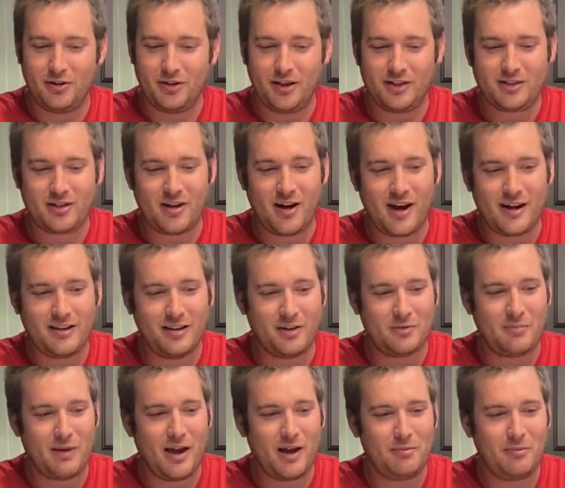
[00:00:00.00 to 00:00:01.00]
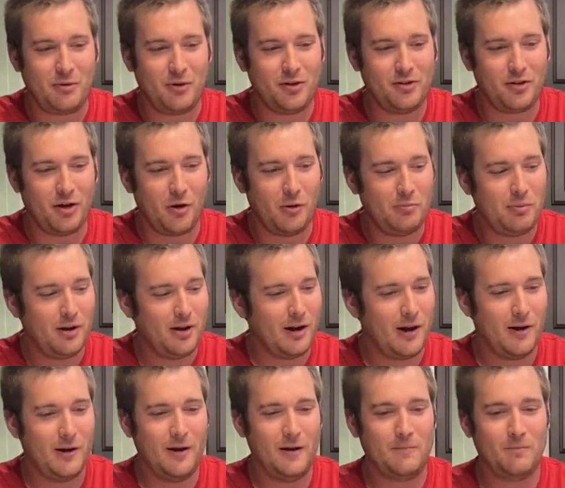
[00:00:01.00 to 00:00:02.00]
let's crack these bad boys open.
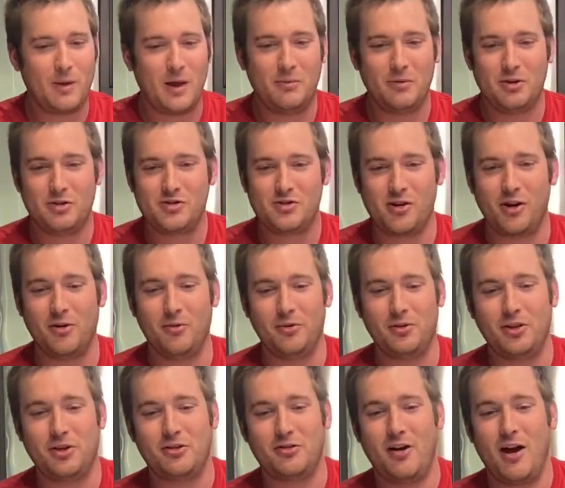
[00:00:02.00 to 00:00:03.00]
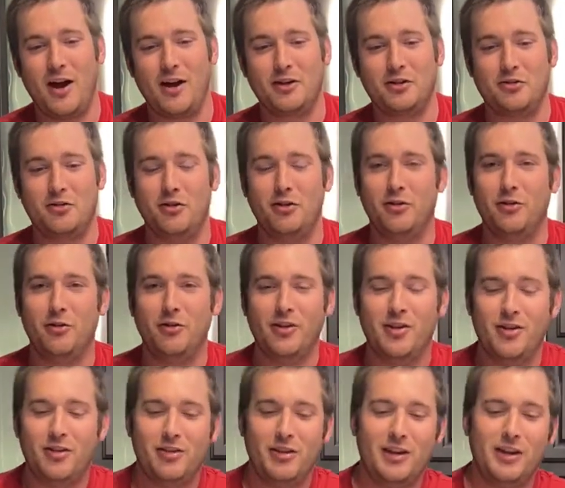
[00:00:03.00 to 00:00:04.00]
I'm going to start with the tried and true,
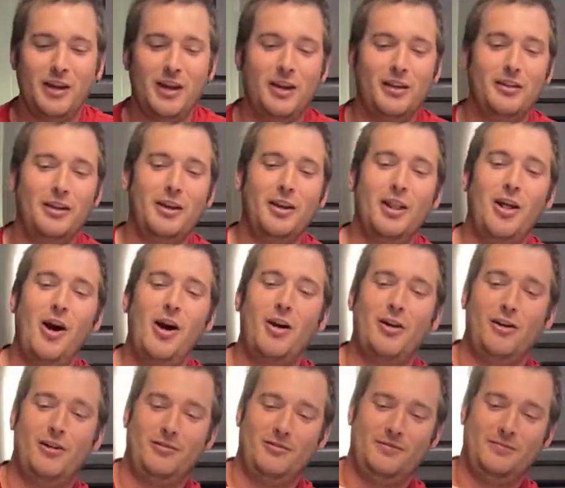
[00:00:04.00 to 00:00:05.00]
the Yuengling Lager.